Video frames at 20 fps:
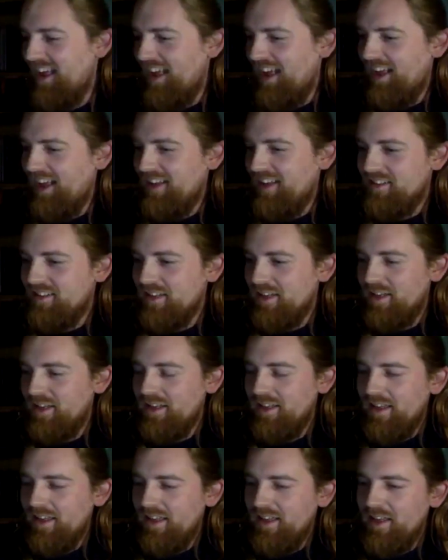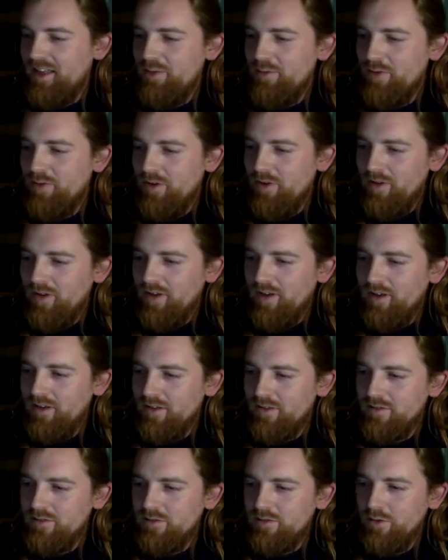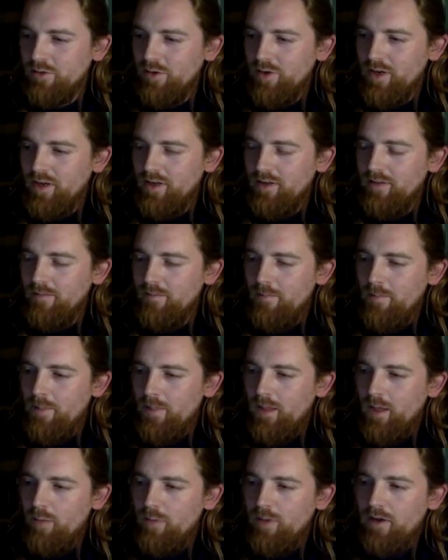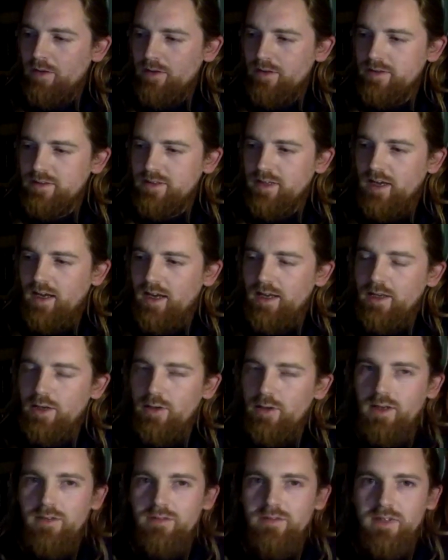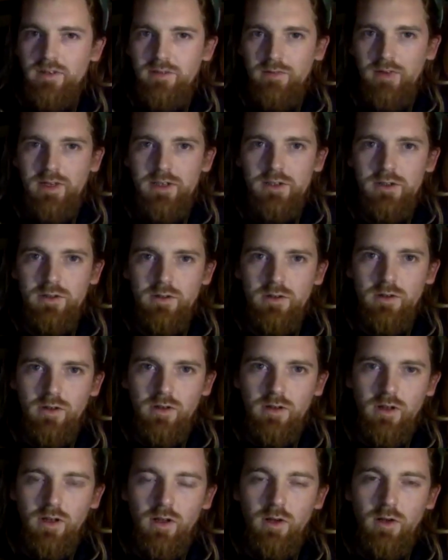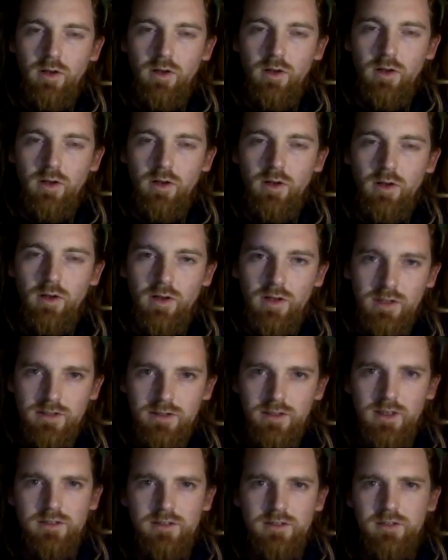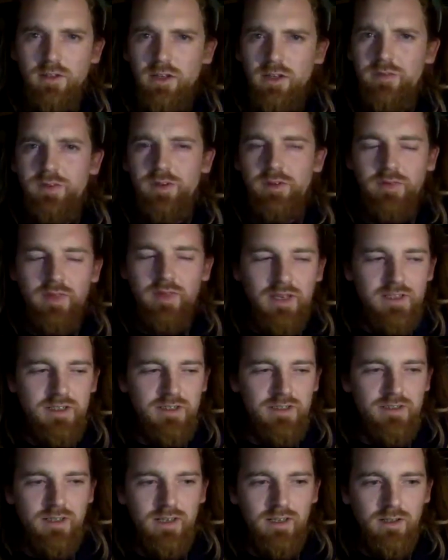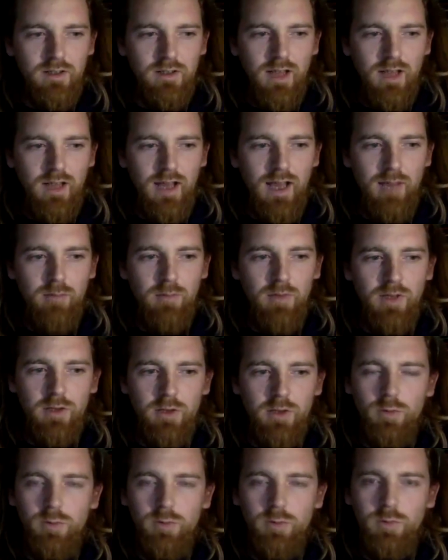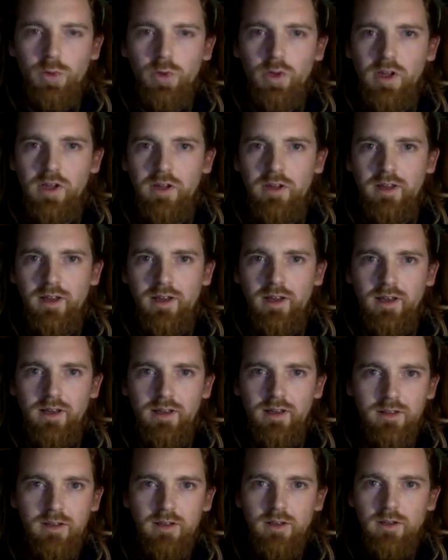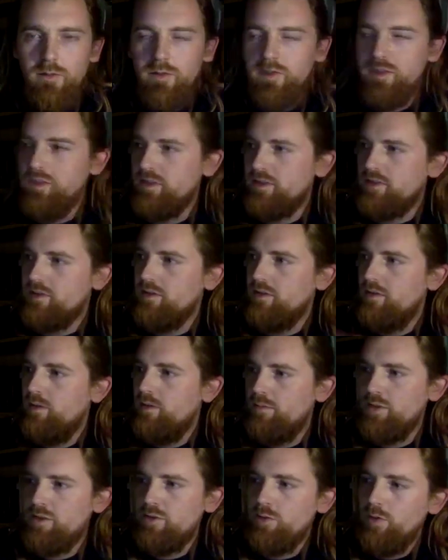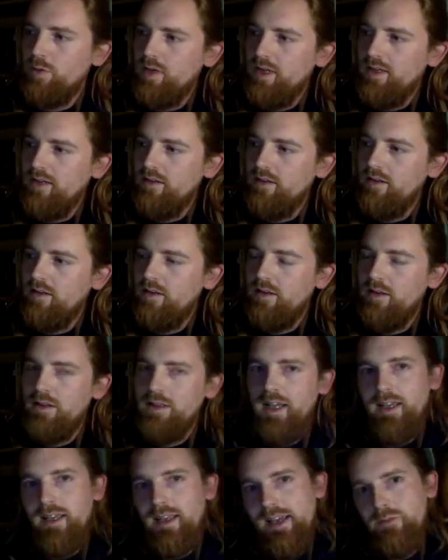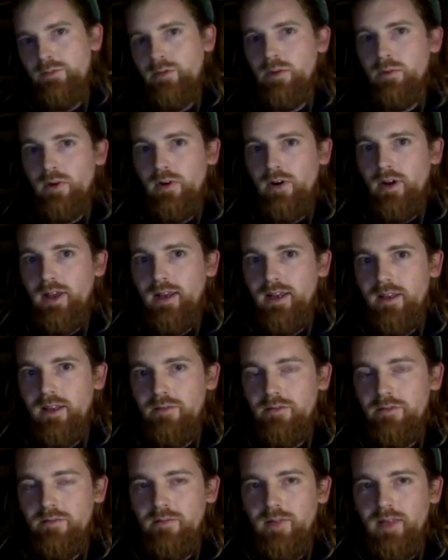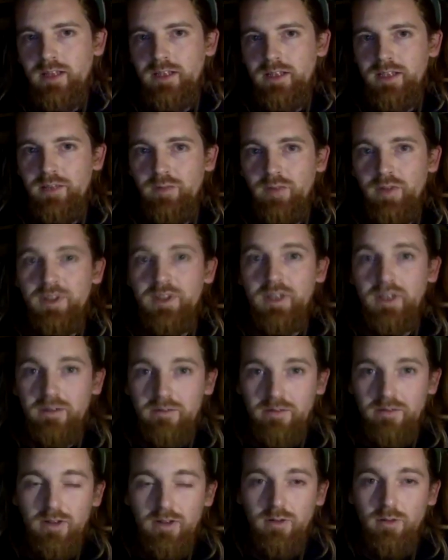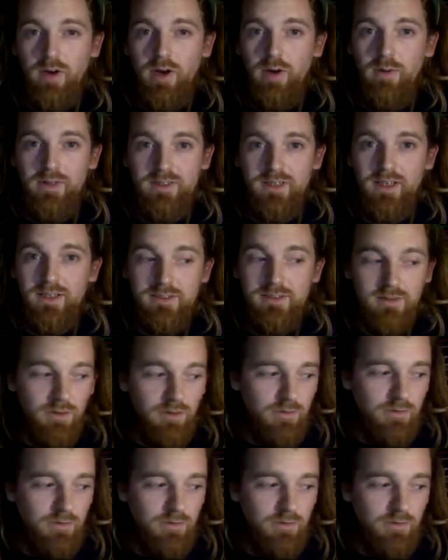And uh, yeah, he wrote a little story about this guy who lived in the village. Uh, it's, it's, not even a village, it's a little hamlet called Bwlch-y-ddar, which is between Llangedwyn, where I live, and Llanfyllin, where I went to high school.